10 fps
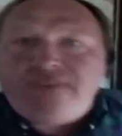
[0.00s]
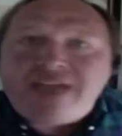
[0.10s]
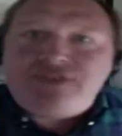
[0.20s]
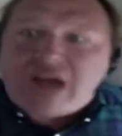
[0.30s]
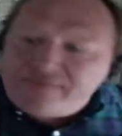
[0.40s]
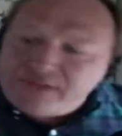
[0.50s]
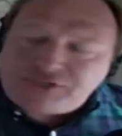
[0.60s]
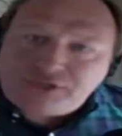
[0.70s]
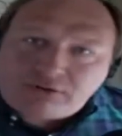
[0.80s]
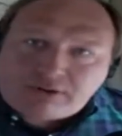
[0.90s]
They've
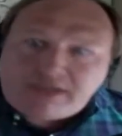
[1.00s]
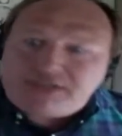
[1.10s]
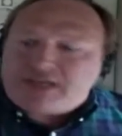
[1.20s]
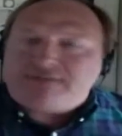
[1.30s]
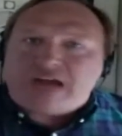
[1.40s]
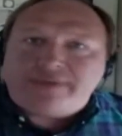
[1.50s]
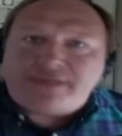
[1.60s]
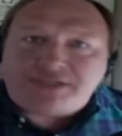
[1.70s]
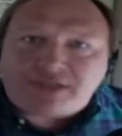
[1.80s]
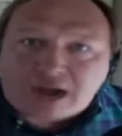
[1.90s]
done this in Greece. They've
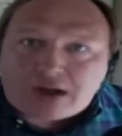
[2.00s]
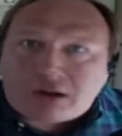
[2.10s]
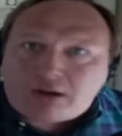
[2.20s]
done this in